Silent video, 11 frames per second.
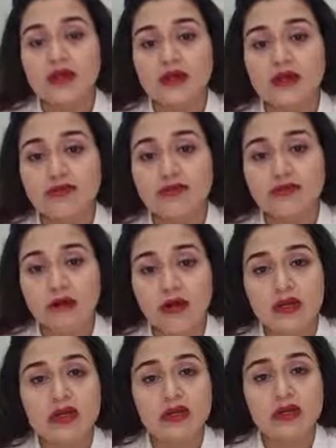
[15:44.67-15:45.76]
If you
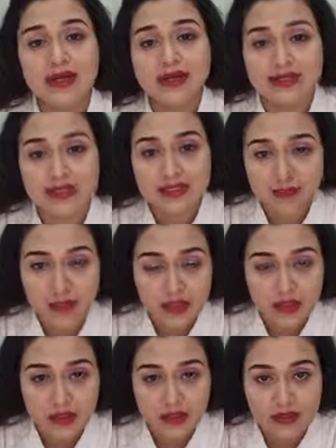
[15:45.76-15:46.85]
want a quick
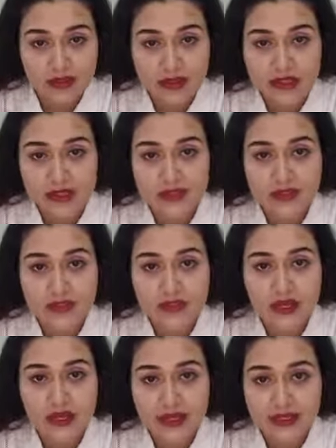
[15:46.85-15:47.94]
results in
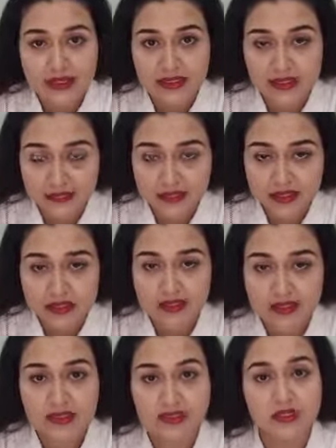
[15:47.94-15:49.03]
your acne eruptions,
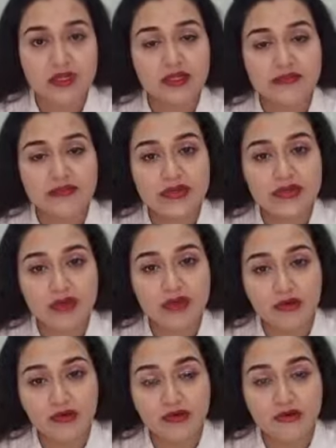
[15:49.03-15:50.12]
then you can definitely
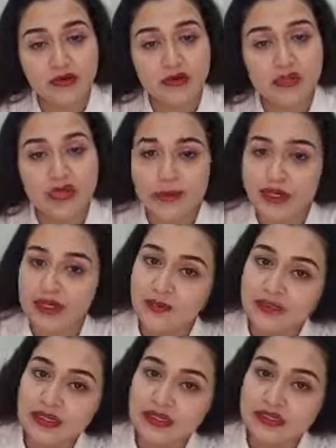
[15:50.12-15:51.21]
opt for chemical
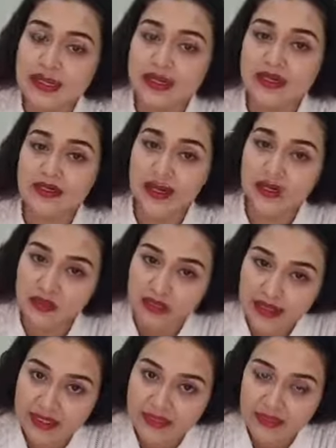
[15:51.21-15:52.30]
pills like
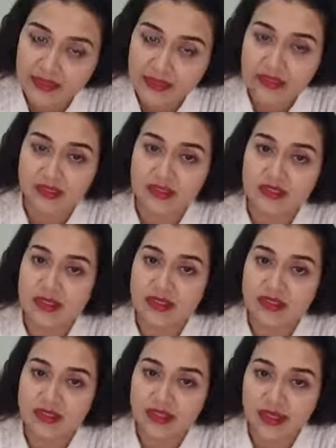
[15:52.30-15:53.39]
glycolic acid pills or
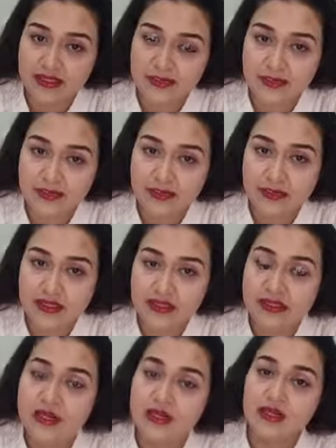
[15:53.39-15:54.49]
salicylic acid
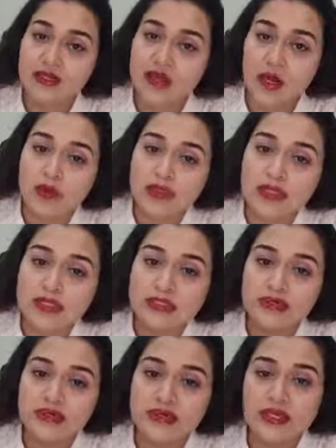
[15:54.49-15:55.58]
pills. Nowadays
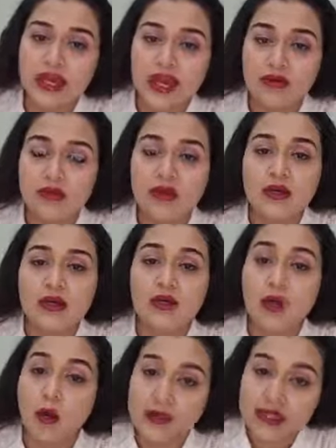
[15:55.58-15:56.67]
we have
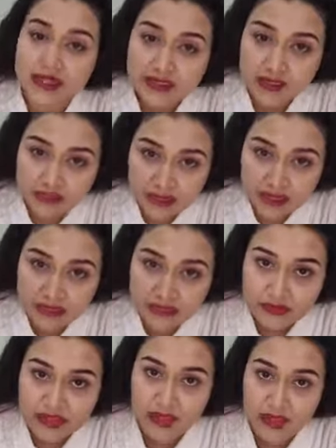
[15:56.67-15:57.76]
combination pills
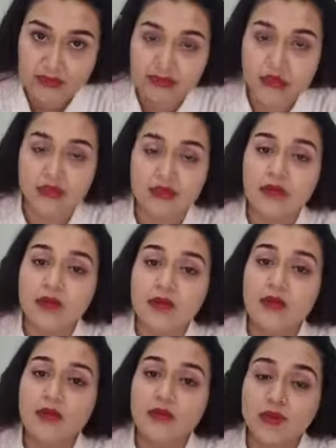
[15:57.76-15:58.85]
which helps
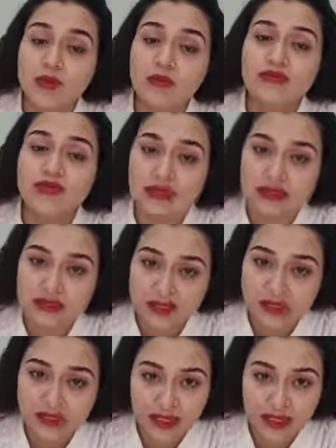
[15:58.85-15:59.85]
more faster in